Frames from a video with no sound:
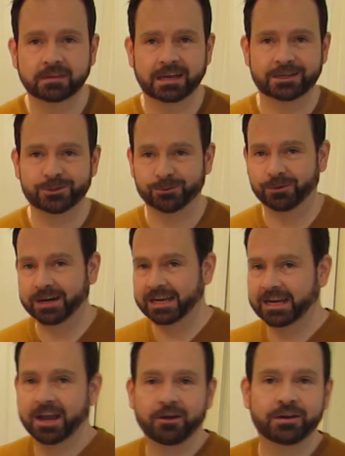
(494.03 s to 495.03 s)
That's all ready to
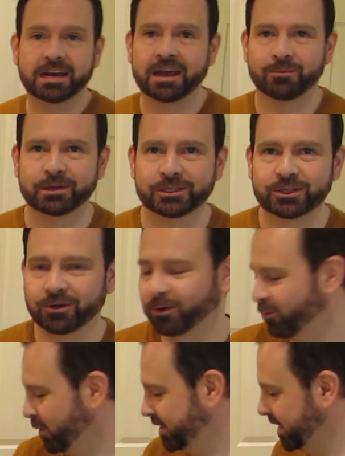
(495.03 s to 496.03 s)
go. Now we just got to
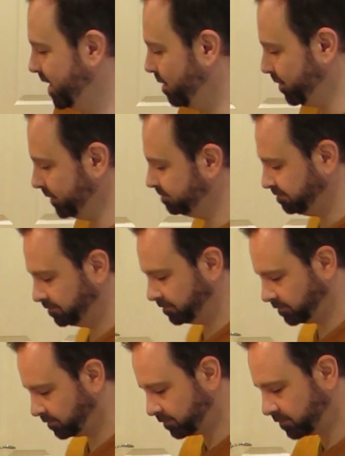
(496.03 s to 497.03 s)
whiz it up.
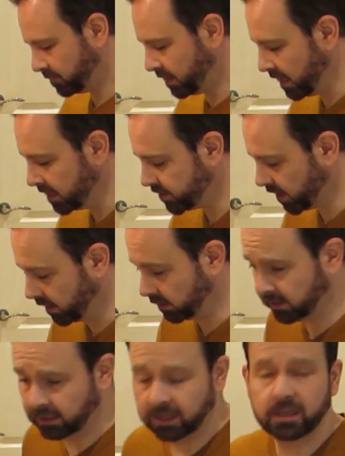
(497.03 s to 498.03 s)
So,
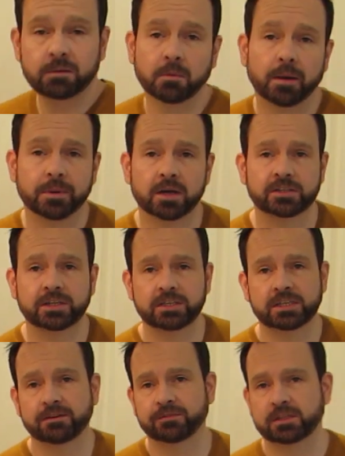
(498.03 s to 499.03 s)
you might be asking
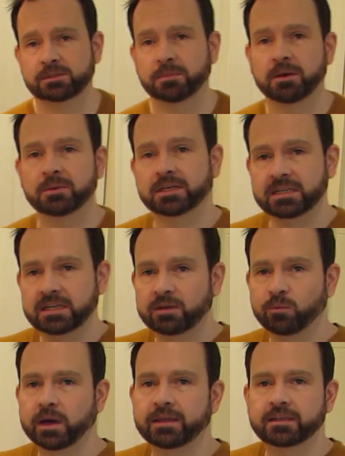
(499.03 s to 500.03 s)
yourself at this moment, did he
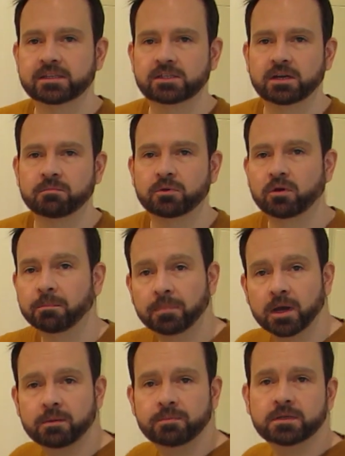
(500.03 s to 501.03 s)
wear this jumper on
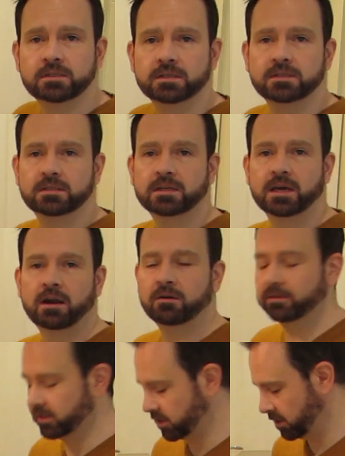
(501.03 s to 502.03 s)
purpose because of the colour of
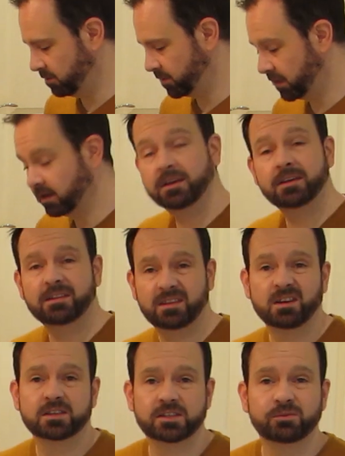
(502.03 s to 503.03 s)
the soup? The
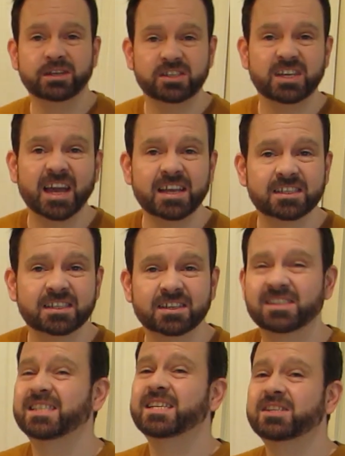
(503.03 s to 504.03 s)
answer is yes, because
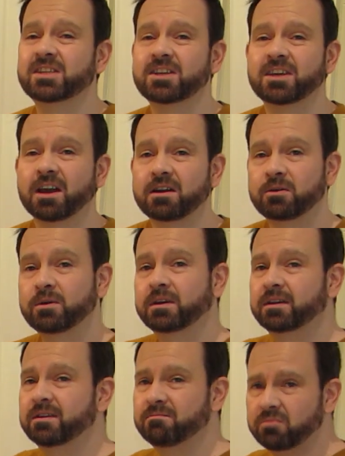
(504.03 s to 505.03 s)
this can go
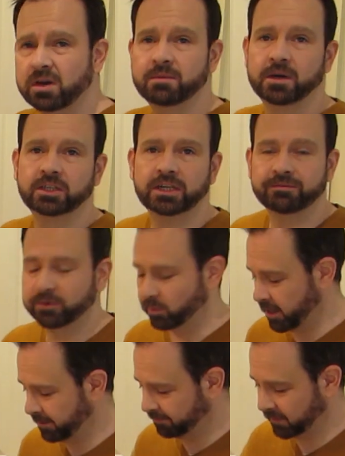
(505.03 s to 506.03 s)
pretty much
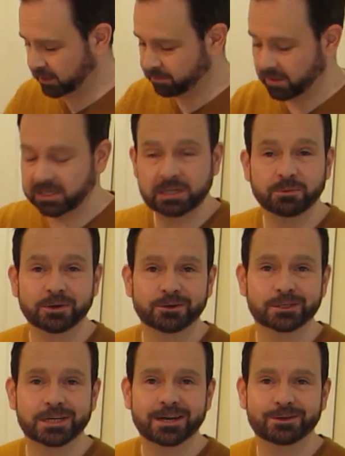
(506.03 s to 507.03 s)
everywhere, especially when you're
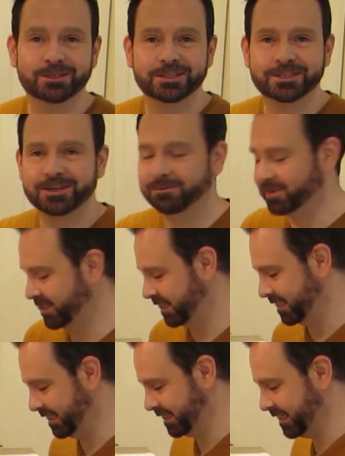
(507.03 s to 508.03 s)
as close to the top as
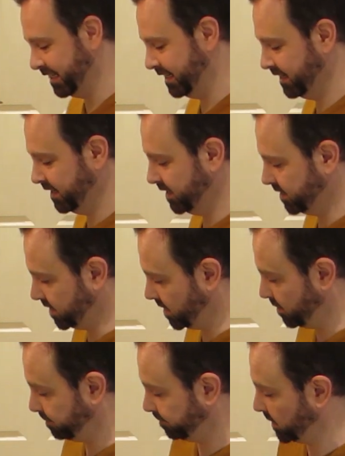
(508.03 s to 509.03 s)
this is.
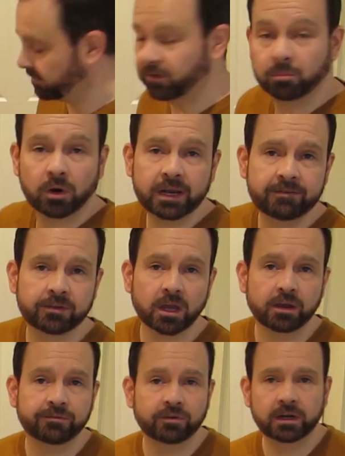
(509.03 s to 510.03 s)
So if you're brave, go
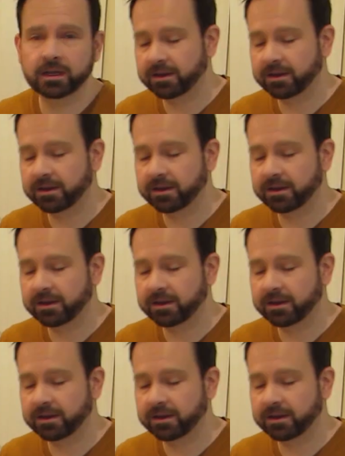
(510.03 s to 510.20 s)
for it.